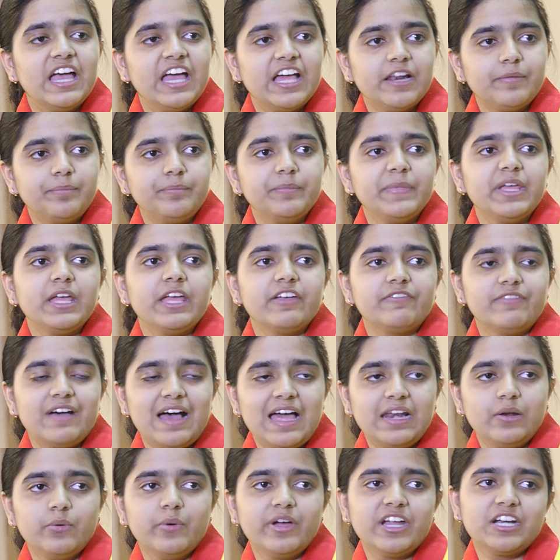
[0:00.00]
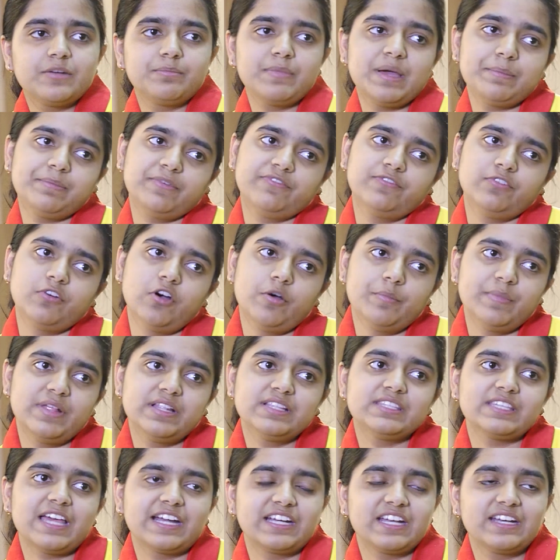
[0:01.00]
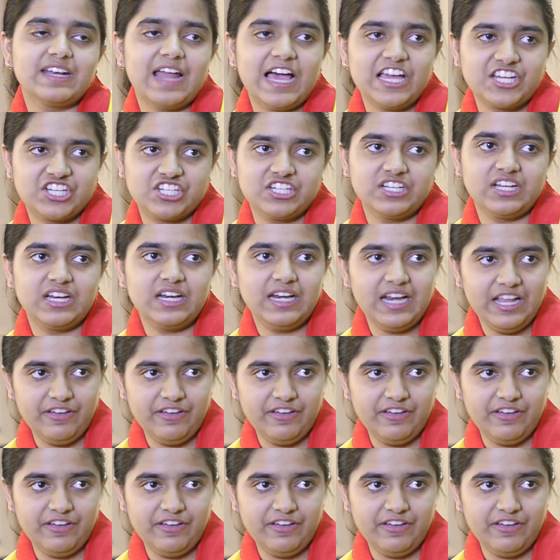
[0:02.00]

helped me evaluate my performance at a national